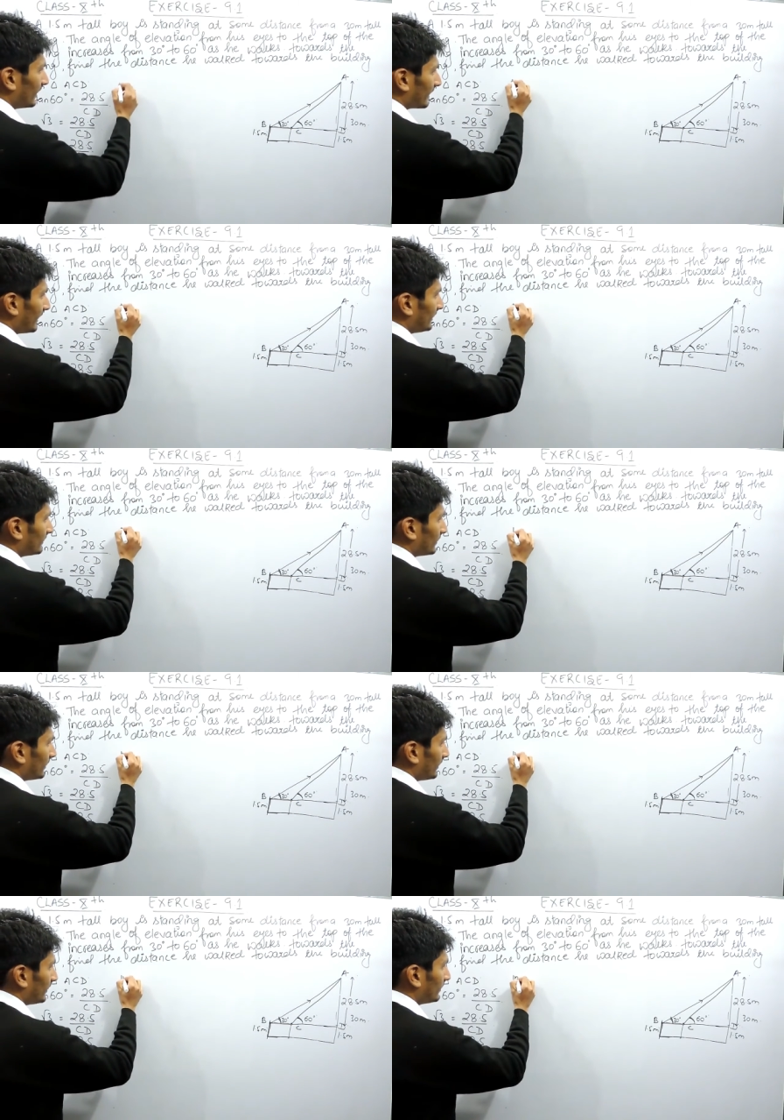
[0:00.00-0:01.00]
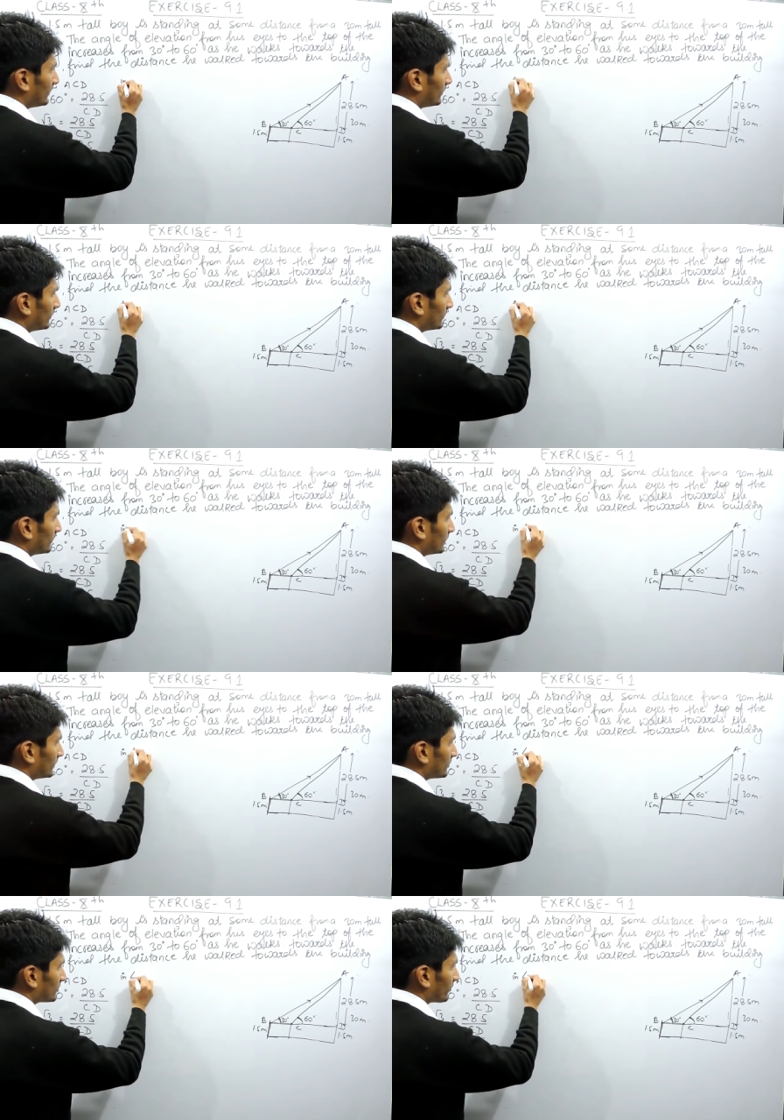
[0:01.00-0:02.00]
Again, in
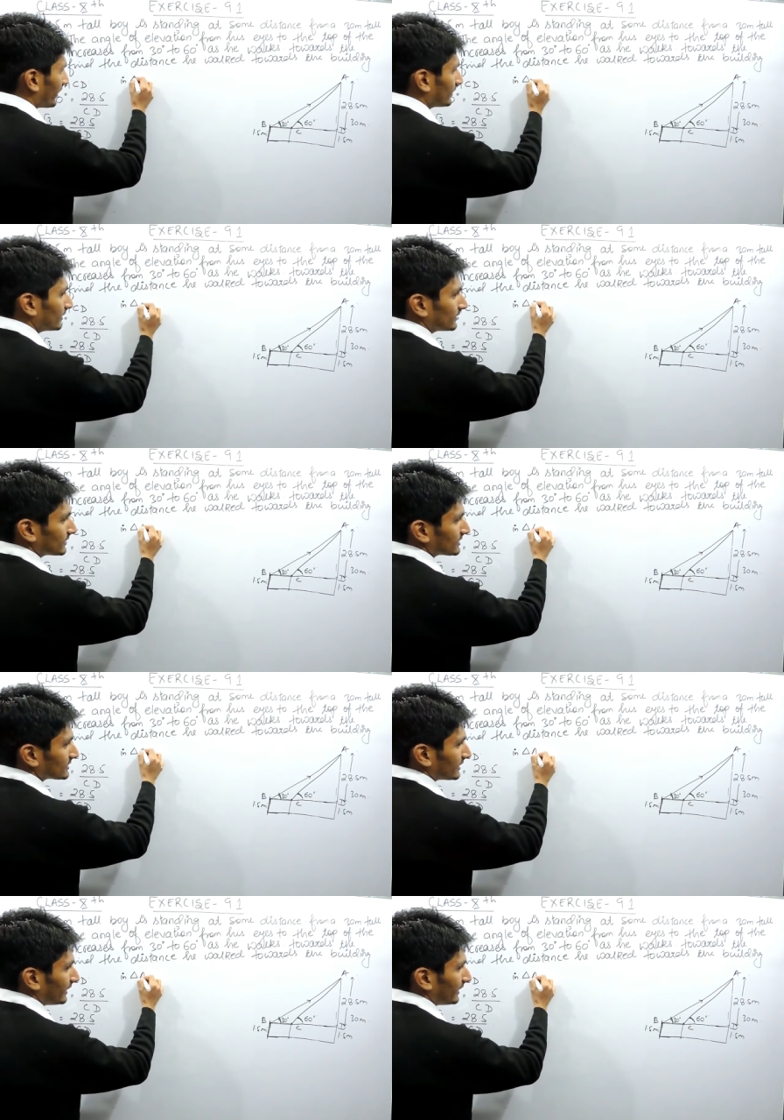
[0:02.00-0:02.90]
triangle this is